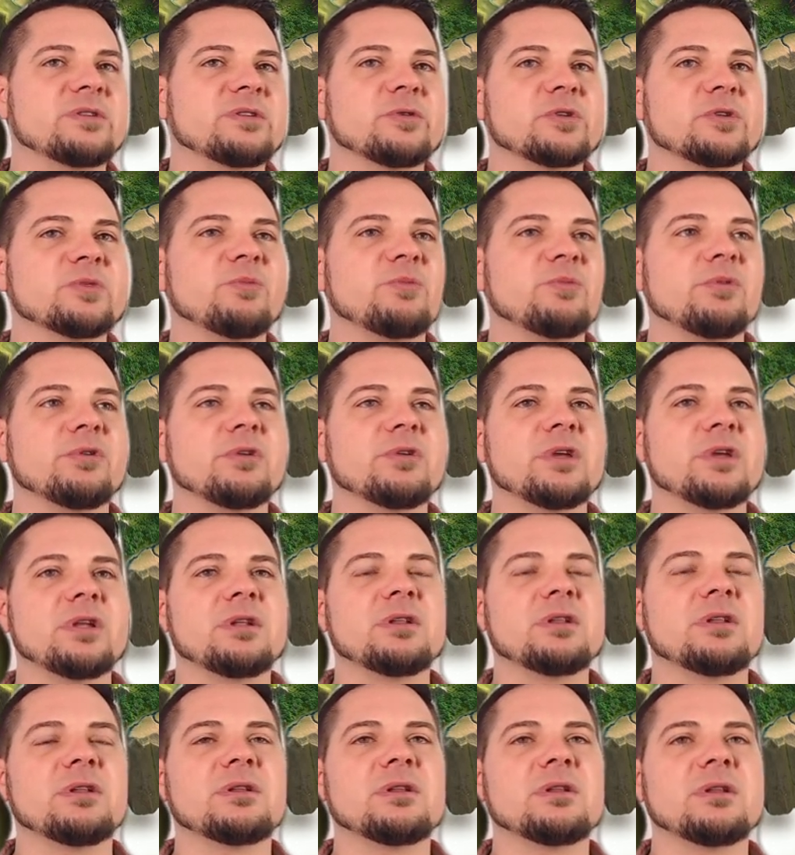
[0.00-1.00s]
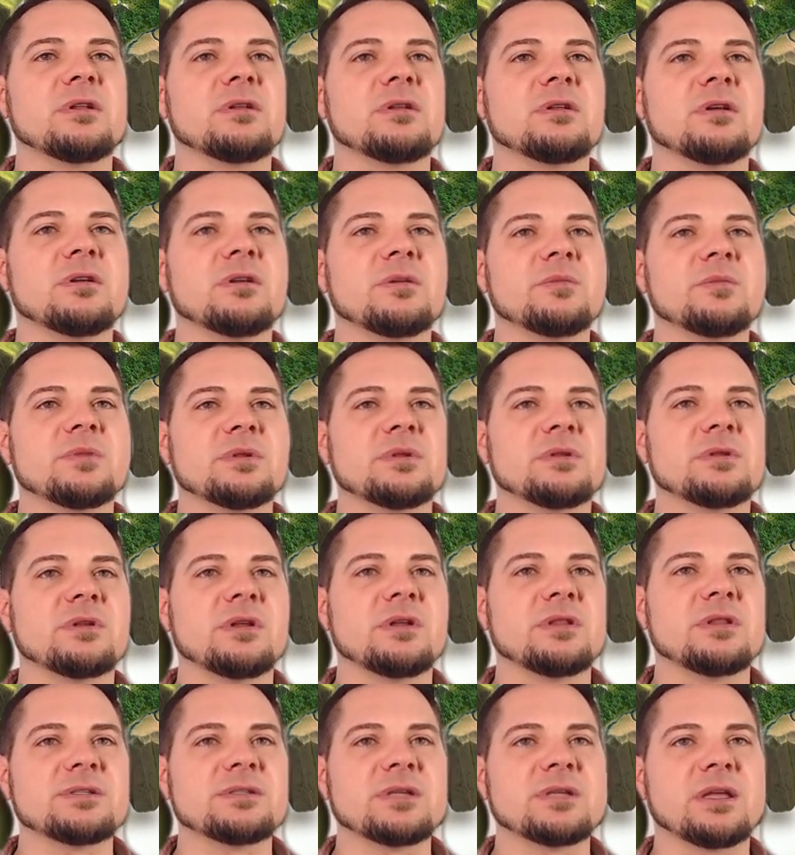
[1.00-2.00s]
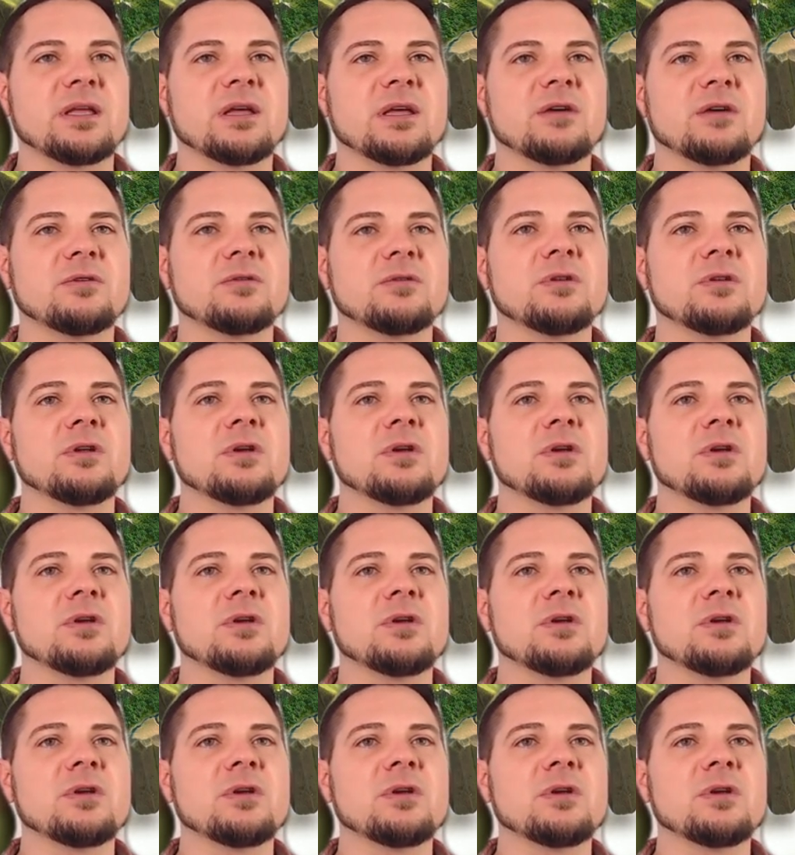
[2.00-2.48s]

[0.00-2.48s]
exploit on this account,